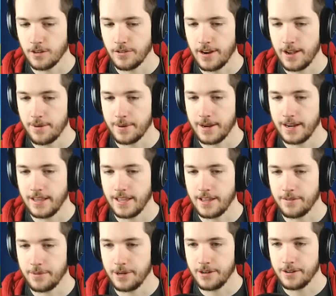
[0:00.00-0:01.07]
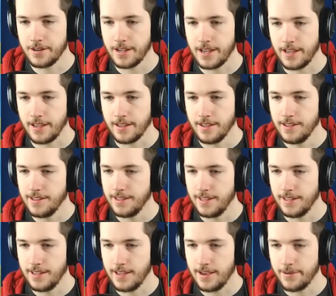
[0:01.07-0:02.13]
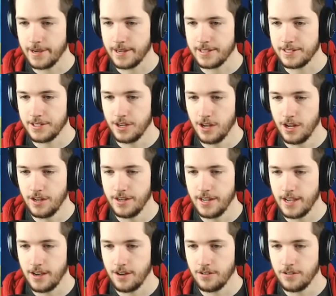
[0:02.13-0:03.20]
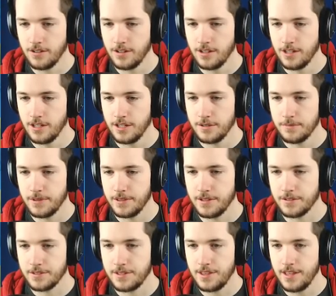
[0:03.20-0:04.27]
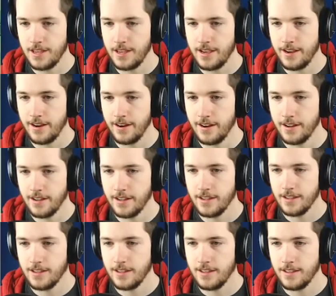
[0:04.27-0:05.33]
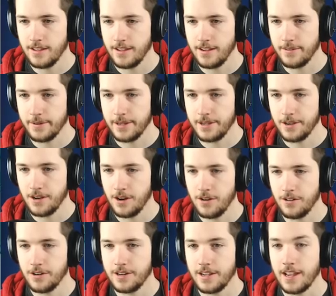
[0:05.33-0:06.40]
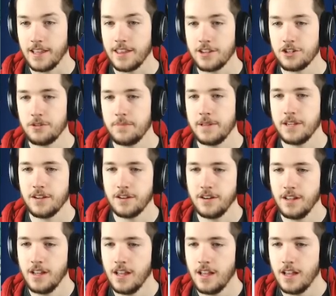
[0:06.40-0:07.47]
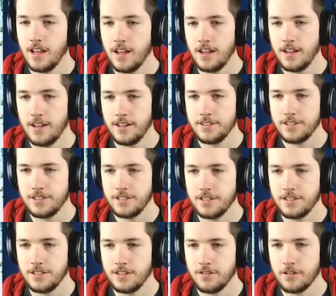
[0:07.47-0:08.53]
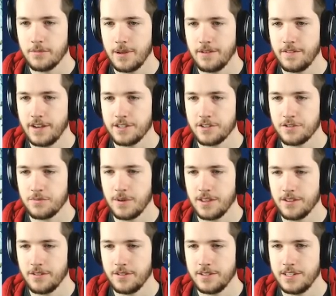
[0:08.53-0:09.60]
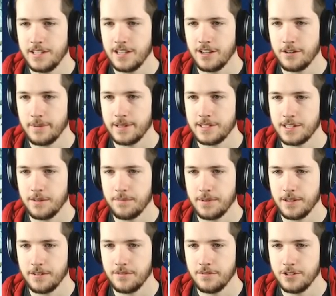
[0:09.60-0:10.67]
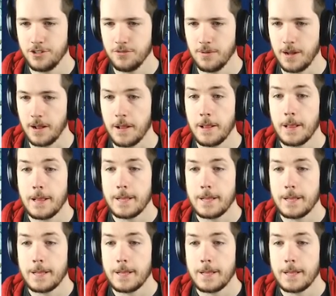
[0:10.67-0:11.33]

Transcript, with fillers: Oh, now we're getting a lot of wood. Okay, yeah, we got a ton now. Put those there. There we go. Okay, that should be good. Uh, what do my advisors want? They're always yelling about something. What you want?